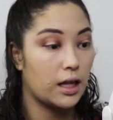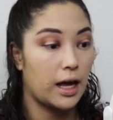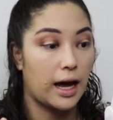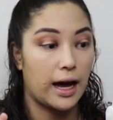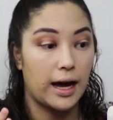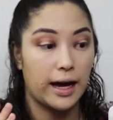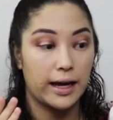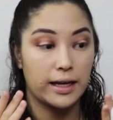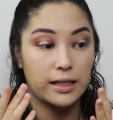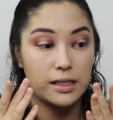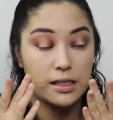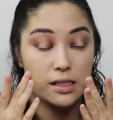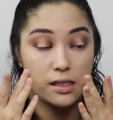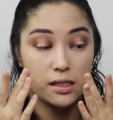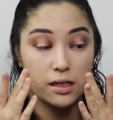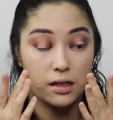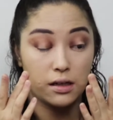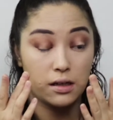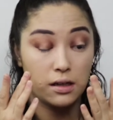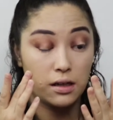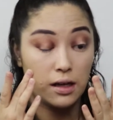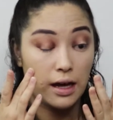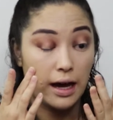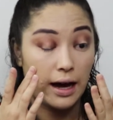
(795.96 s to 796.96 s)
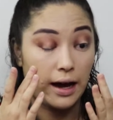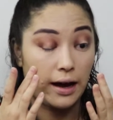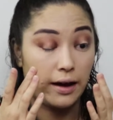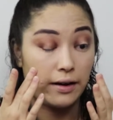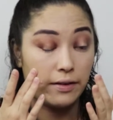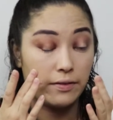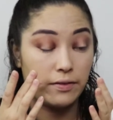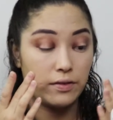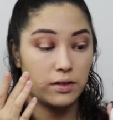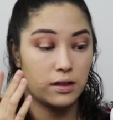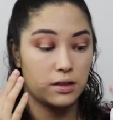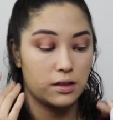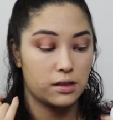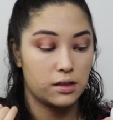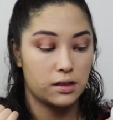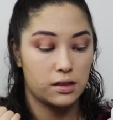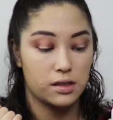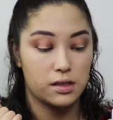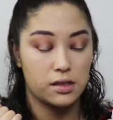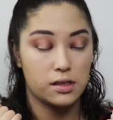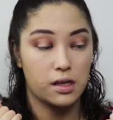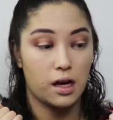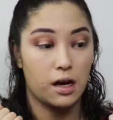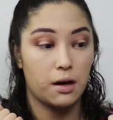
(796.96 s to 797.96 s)
I still have
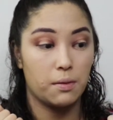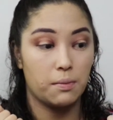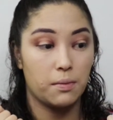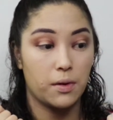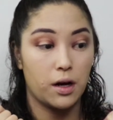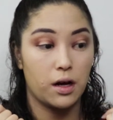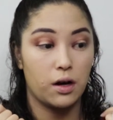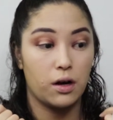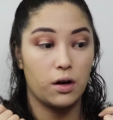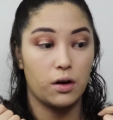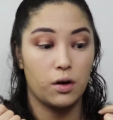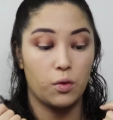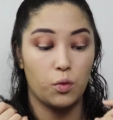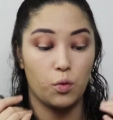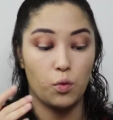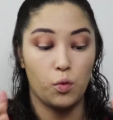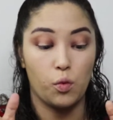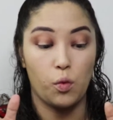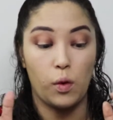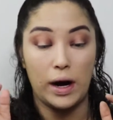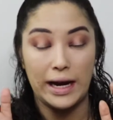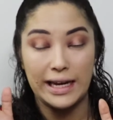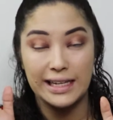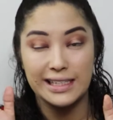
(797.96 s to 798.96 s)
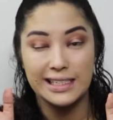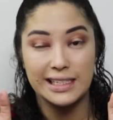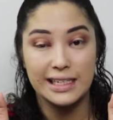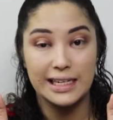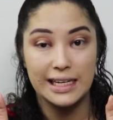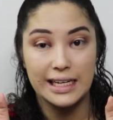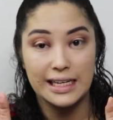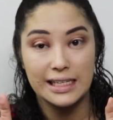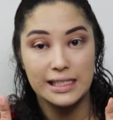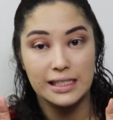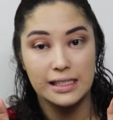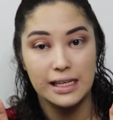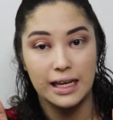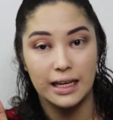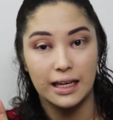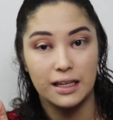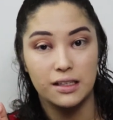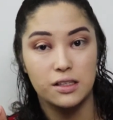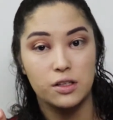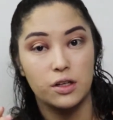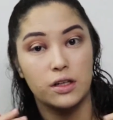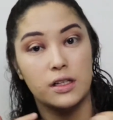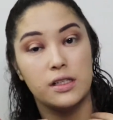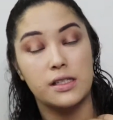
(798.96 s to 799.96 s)
some whiteness, I
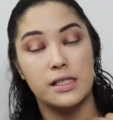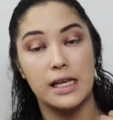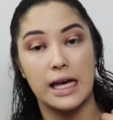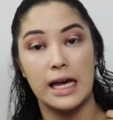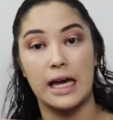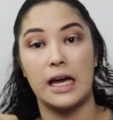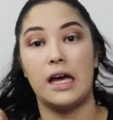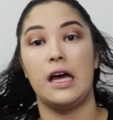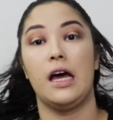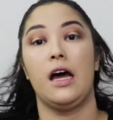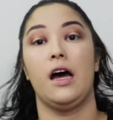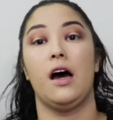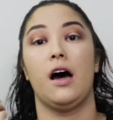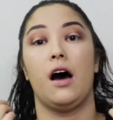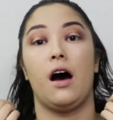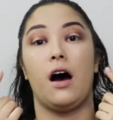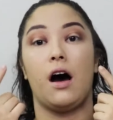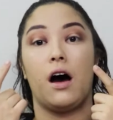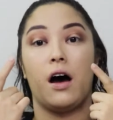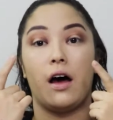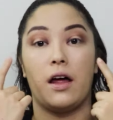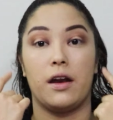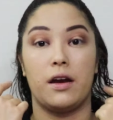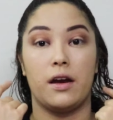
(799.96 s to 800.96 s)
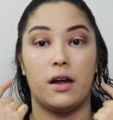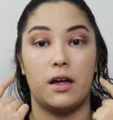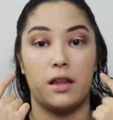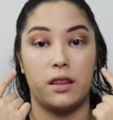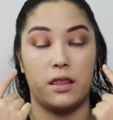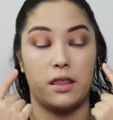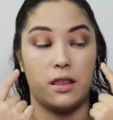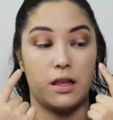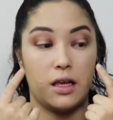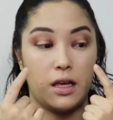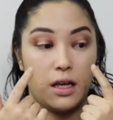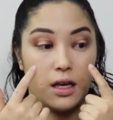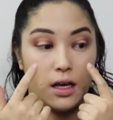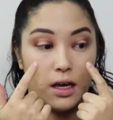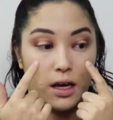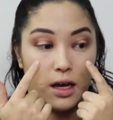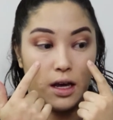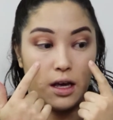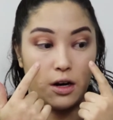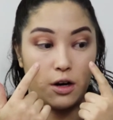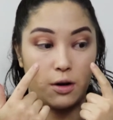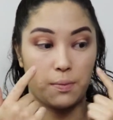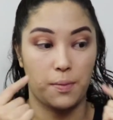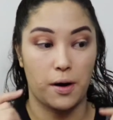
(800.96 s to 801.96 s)
guess you could say, on the
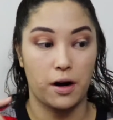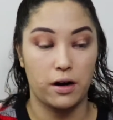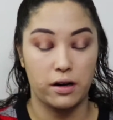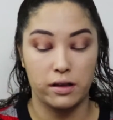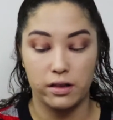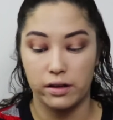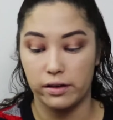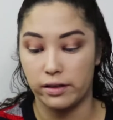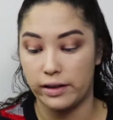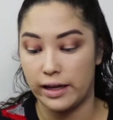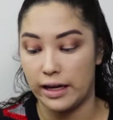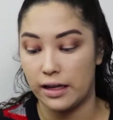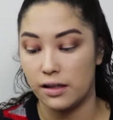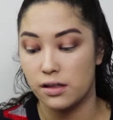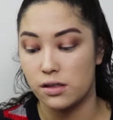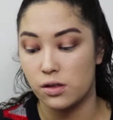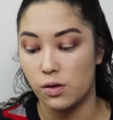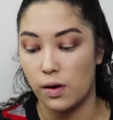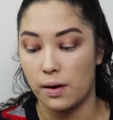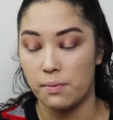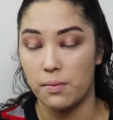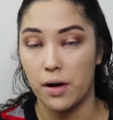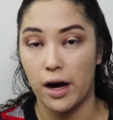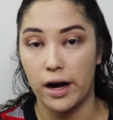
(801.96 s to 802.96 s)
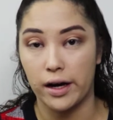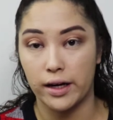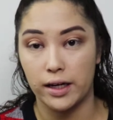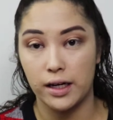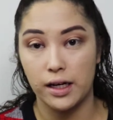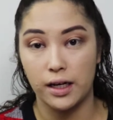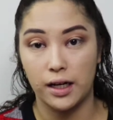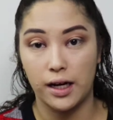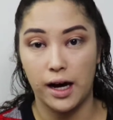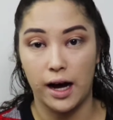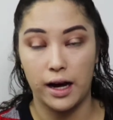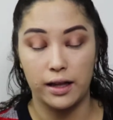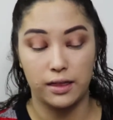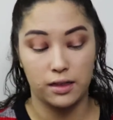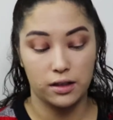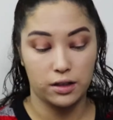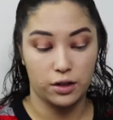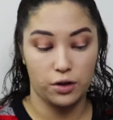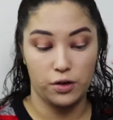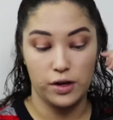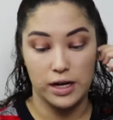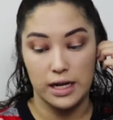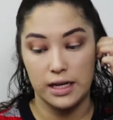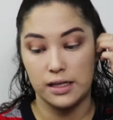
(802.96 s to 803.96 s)
inner part of the lid, so I'm not gonna cut the
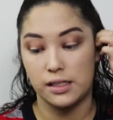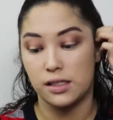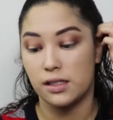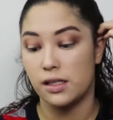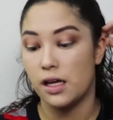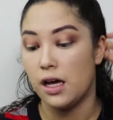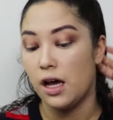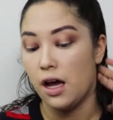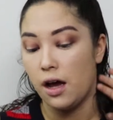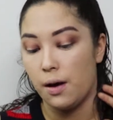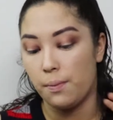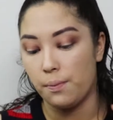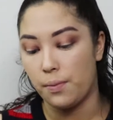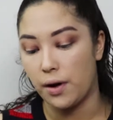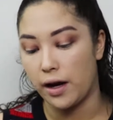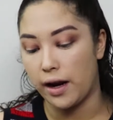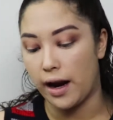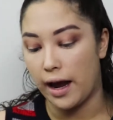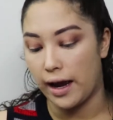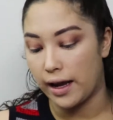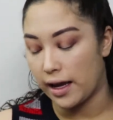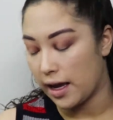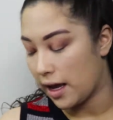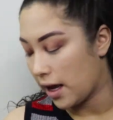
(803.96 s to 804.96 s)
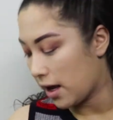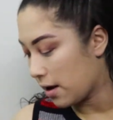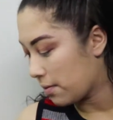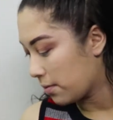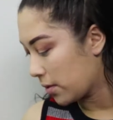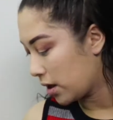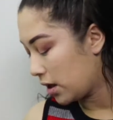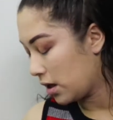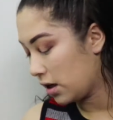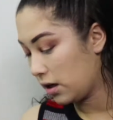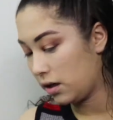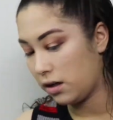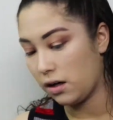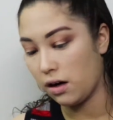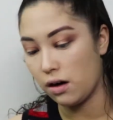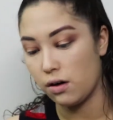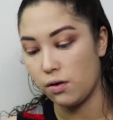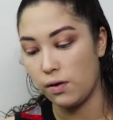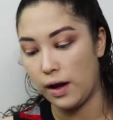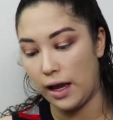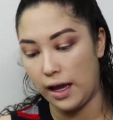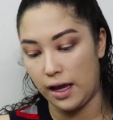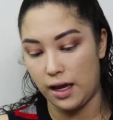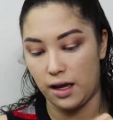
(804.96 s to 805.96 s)
crease, but I am gonna
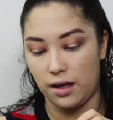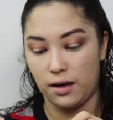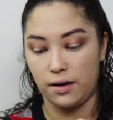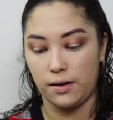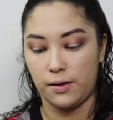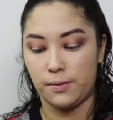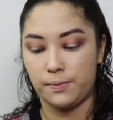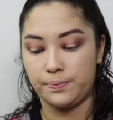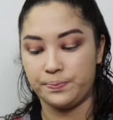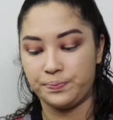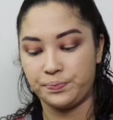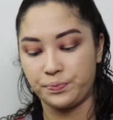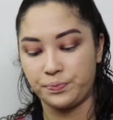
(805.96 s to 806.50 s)
go in